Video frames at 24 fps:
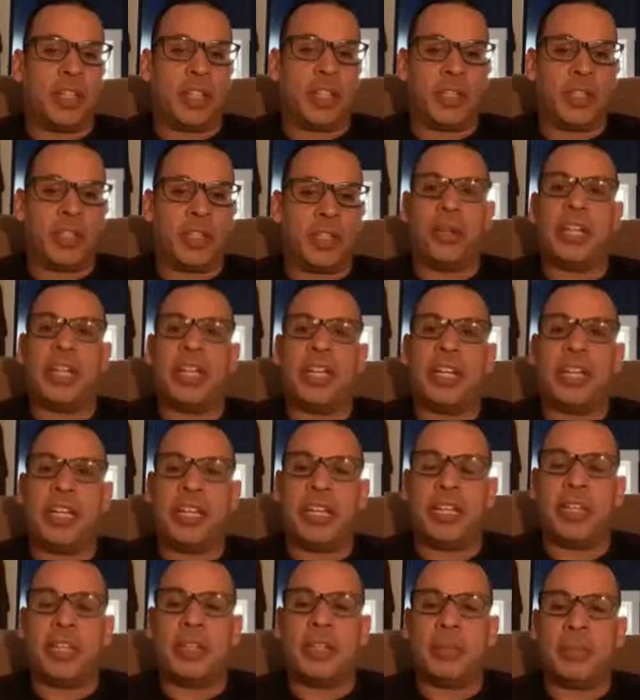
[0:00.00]
neat
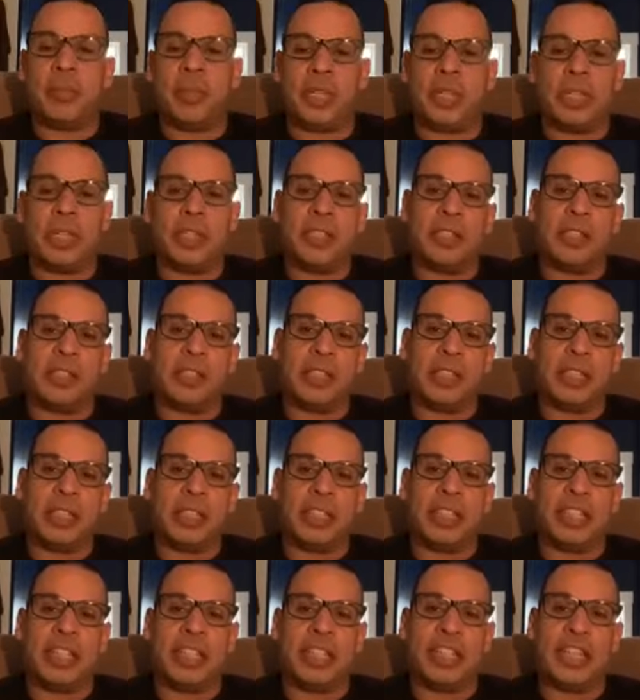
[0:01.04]
because he
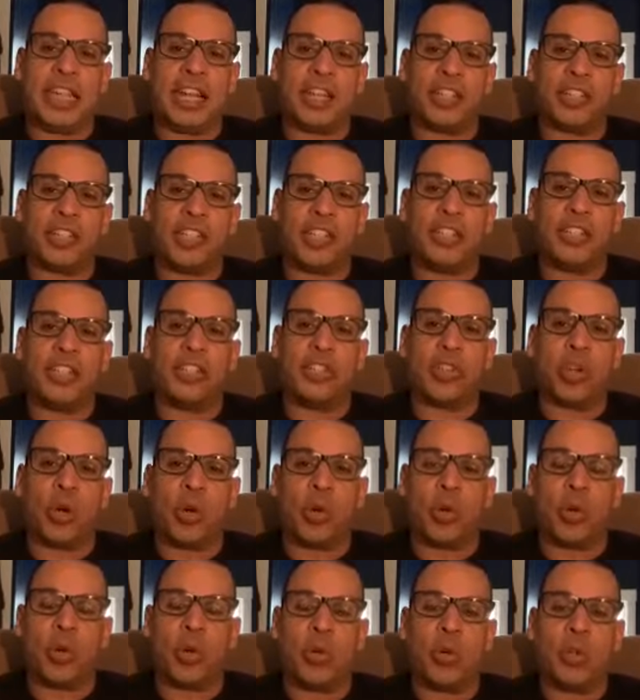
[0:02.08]
actually stole
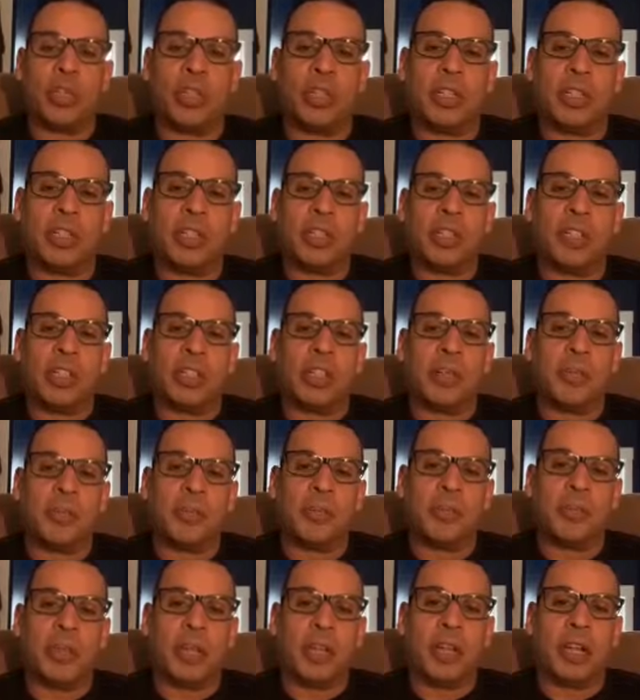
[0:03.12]
uh,
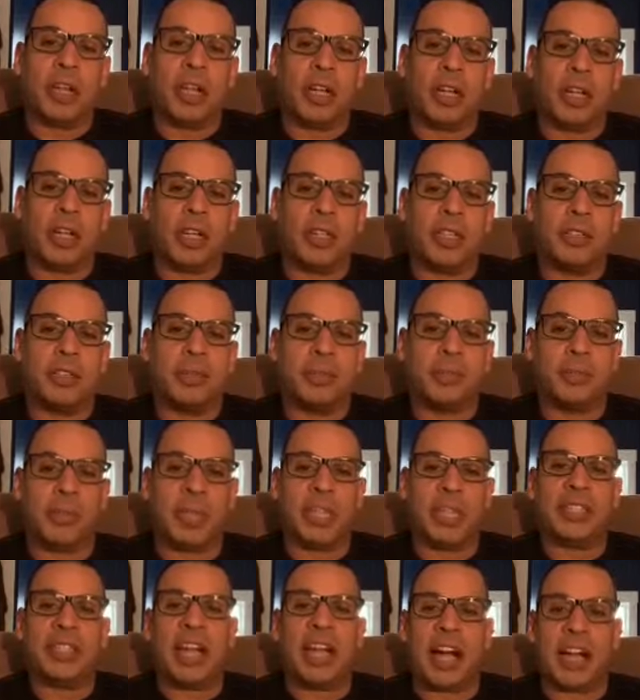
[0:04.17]

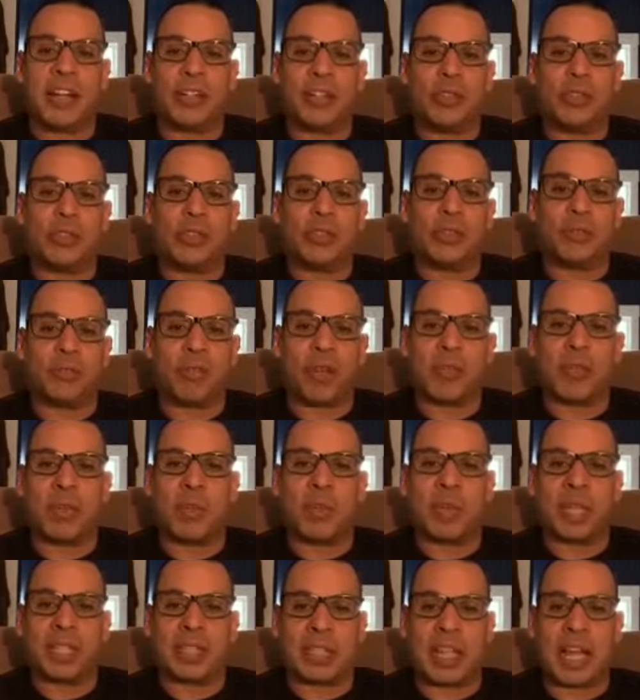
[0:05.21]
McDonald's from the McDonald's
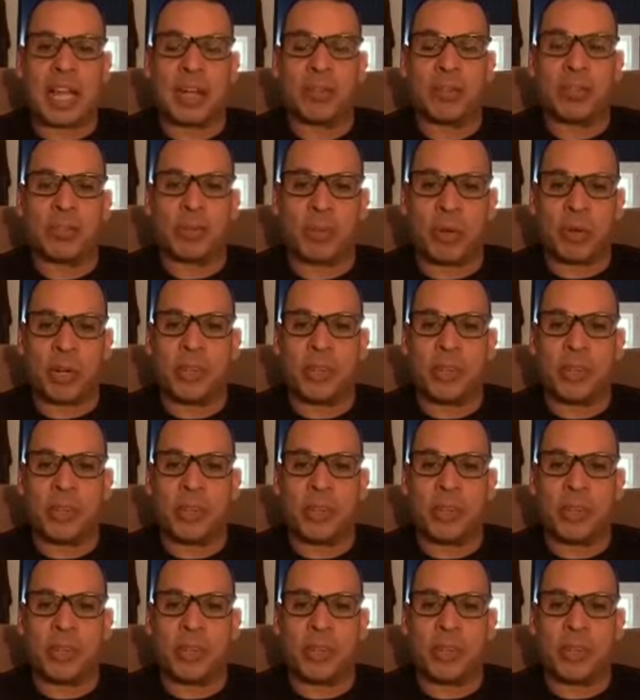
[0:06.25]
brothers.